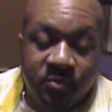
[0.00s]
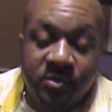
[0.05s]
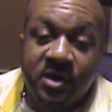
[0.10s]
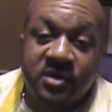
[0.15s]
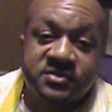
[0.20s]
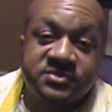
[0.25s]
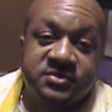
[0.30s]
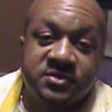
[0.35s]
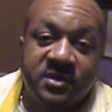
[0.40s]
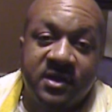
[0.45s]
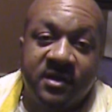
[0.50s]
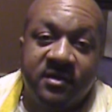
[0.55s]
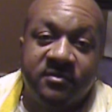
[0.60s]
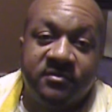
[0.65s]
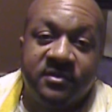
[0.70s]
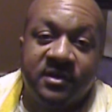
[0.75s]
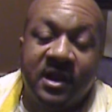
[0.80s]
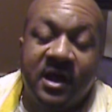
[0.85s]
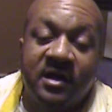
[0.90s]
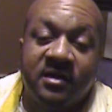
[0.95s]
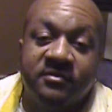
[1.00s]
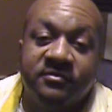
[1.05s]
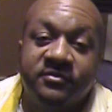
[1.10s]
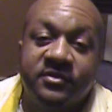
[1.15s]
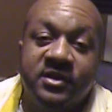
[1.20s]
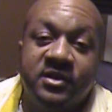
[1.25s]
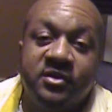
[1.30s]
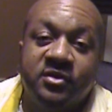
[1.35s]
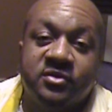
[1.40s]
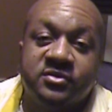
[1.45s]
We also have a lot of
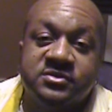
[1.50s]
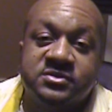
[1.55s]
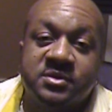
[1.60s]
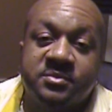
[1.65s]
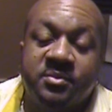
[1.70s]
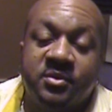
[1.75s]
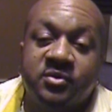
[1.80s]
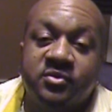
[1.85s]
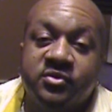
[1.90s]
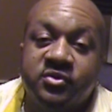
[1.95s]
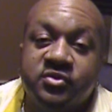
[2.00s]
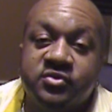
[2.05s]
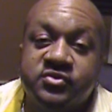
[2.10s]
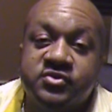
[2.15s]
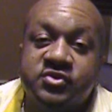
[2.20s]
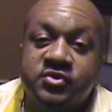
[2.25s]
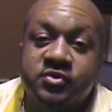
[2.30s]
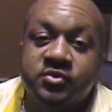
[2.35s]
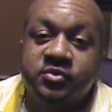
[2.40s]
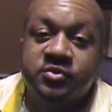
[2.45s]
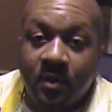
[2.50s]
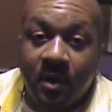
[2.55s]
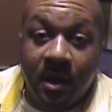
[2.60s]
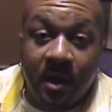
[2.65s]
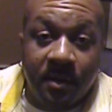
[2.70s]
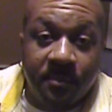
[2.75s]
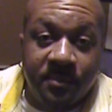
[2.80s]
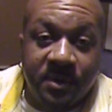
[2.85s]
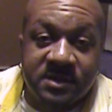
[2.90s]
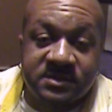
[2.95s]
videos up on YouTube.
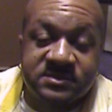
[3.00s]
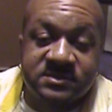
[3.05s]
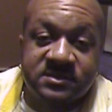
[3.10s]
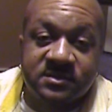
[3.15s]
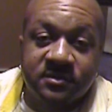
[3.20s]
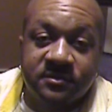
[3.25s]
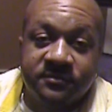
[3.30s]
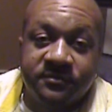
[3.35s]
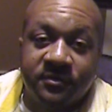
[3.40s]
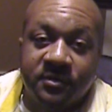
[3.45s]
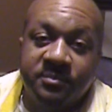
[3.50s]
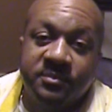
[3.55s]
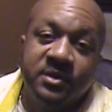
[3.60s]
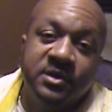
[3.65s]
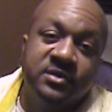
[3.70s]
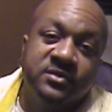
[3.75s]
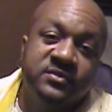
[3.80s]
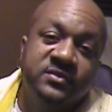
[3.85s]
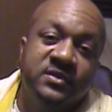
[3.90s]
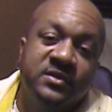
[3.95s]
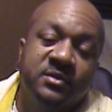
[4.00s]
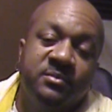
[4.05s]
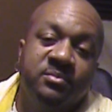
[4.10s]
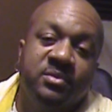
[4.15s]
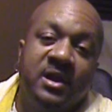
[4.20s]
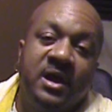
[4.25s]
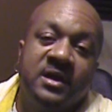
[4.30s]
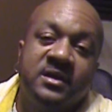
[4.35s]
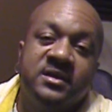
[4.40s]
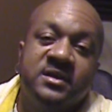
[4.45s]
I myself, I'm Lil Deal
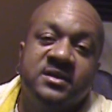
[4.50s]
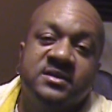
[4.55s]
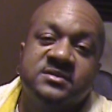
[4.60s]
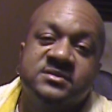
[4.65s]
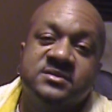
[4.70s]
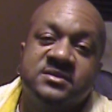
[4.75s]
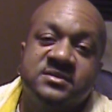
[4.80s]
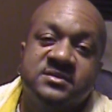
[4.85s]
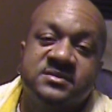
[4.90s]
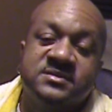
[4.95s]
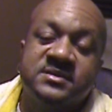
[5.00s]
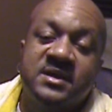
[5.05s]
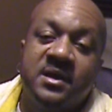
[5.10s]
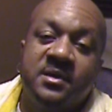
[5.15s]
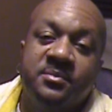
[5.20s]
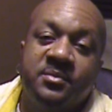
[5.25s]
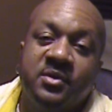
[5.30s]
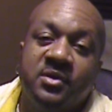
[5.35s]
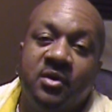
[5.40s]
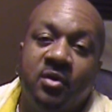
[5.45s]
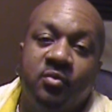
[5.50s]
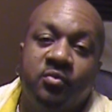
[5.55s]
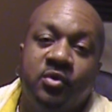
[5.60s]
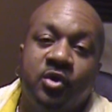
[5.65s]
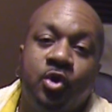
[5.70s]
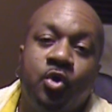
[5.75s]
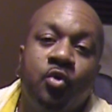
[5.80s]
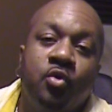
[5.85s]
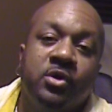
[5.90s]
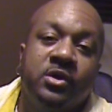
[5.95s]
Blockkingz Entertainment, a
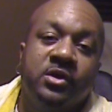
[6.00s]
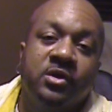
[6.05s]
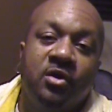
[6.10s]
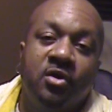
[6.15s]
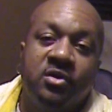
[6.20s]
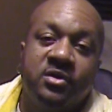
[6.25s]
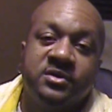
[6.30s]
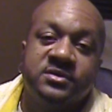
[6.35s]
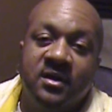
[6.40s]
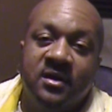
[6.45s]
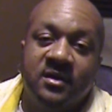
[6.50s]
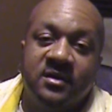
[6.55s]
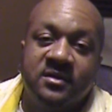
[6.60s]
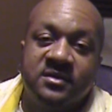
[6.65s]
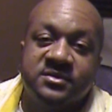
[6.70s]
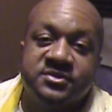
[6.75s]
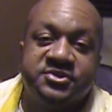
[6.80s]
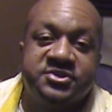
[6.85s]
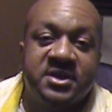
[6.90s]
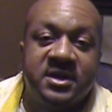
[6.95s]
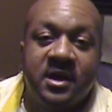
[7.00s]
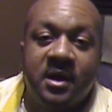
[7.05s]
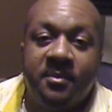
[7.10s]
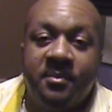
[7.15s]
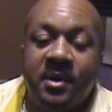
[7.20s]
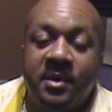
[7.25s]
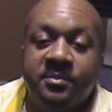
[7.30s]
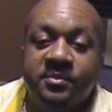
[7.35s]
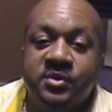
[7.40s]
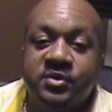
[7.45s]
recording artist. Uh, check out
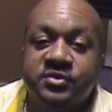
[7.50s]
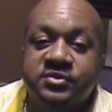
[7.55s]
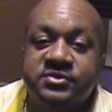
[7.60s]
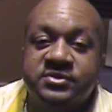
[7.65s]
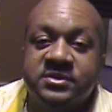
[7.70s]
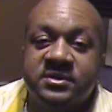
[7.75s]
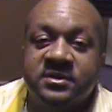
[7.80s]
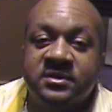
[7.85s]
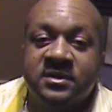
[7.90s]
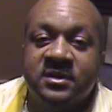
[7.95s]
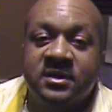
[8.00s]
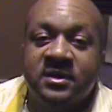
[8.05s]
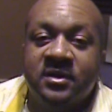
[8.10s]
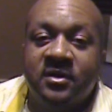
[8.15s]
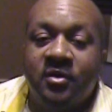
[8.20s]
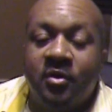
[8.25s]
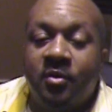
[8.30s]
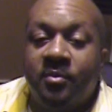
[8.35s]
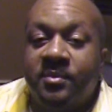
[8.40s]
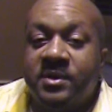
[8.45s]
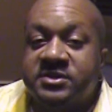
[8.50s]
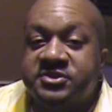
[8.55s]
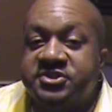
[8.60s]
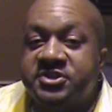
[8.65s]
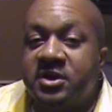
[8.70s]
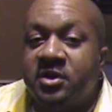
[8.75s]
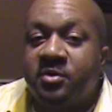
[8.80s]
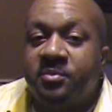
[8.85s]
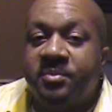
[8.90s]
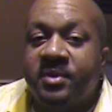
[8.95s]
my music on my
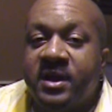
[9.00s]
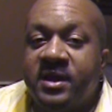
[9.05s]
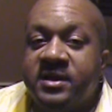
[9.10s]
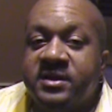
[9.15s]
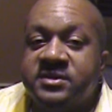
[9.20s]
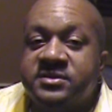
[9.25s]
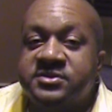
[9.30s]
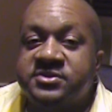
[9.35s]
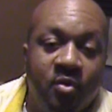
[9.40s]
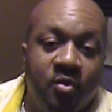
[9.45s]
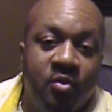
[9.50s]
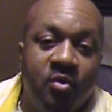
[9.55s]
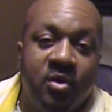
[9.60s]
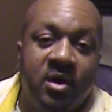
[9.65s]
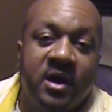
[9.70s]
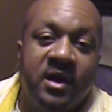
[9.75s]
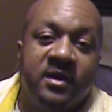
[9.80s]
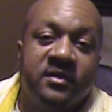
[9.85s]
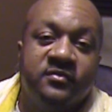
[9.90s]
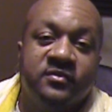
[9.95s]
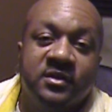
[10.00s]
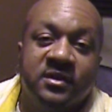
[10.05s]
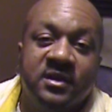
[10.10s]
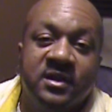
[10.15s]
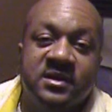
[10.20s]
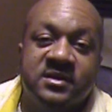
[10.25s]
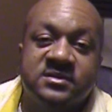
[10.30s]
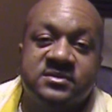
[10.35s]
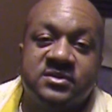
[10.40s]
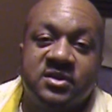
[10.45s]
channel page or I have the
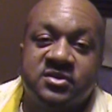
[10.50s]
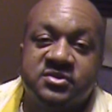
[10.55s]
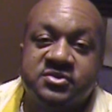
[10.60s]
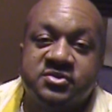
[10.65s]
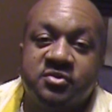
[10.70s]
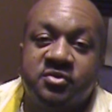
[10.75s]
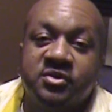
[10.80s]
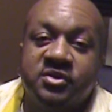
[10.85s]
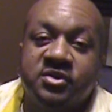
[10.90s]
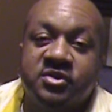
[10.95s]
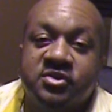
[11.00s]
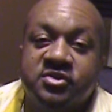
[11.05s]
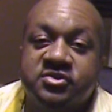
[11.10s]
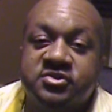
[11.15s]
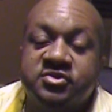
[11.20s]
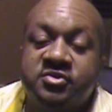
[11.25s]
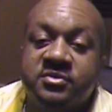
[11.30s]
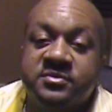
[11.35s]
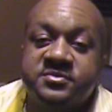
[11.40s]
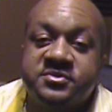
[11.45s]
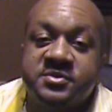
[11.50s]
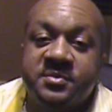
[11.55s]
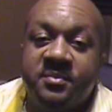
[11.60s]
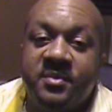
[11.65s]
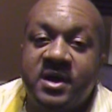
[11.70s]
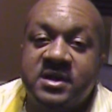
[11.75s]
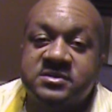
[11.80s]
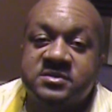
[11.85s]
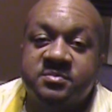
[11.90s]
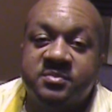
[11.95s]
links also in the description
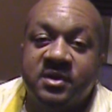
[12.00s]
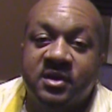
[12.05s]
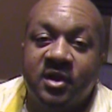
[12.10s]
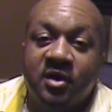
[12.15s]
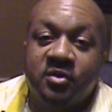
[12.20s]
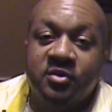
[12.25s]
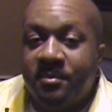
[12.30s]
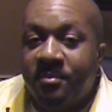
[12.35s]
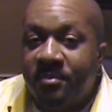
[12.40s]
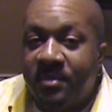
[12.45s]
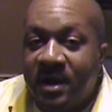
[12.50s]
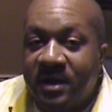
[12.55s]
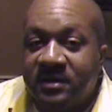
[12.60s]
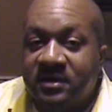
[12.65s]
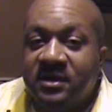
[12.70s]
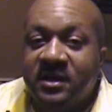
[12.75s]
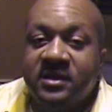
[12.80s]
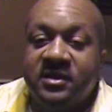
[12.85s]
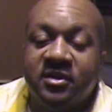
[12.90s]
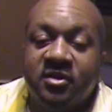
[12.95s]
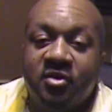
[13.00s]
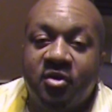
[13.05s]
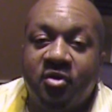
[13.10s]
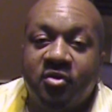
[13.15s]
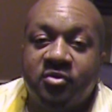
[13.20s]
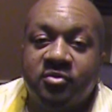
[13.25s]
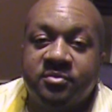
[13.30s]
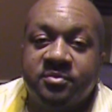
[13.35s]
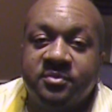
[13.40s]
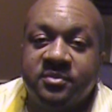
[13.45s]
box below. By clicking on
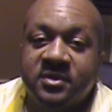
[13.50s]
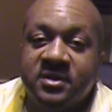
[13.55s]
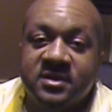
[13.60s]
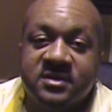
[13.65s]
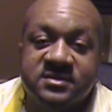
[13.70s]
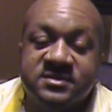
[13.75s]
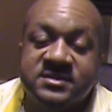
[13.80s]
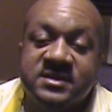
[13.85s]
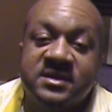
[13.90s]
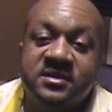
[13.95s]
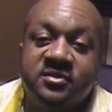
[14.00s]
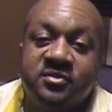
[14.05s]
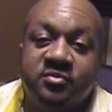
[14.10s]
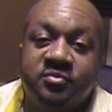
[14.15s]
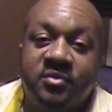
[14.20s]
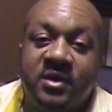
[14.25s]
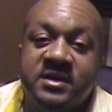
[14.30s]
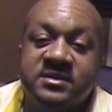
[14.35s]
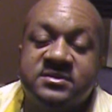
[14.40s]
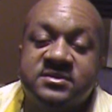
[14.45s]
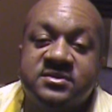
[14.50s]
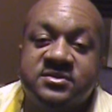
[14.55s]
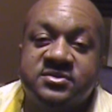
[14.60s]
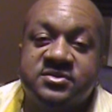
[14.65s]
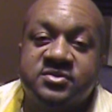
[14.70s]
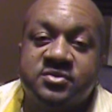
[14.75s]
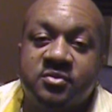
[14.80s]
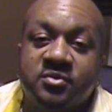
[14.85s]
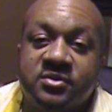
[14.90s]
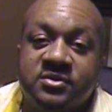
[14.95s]
them, it'll take you right to the
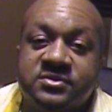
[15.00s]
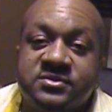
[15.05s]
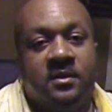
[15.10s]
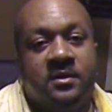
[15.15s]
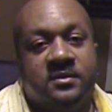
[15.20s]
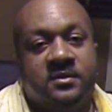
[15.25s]
source.